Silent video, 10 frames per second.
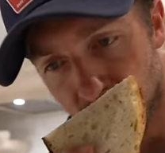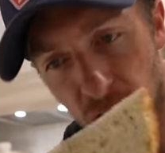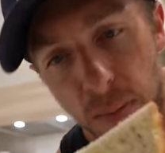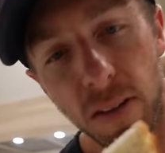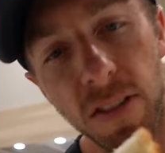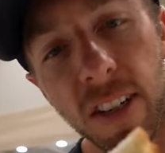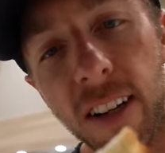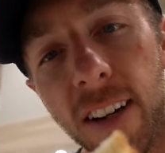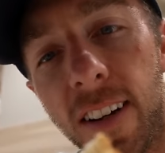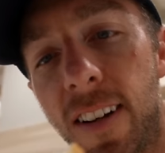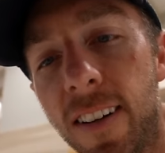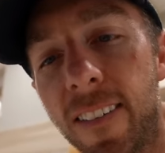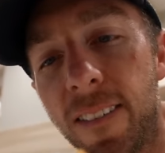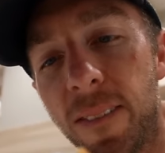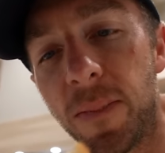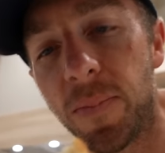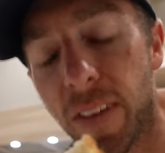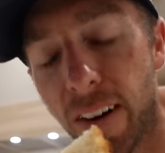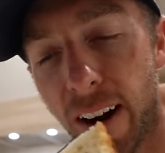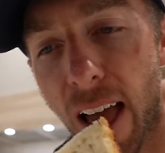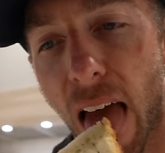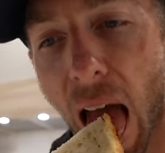It smells good. All right.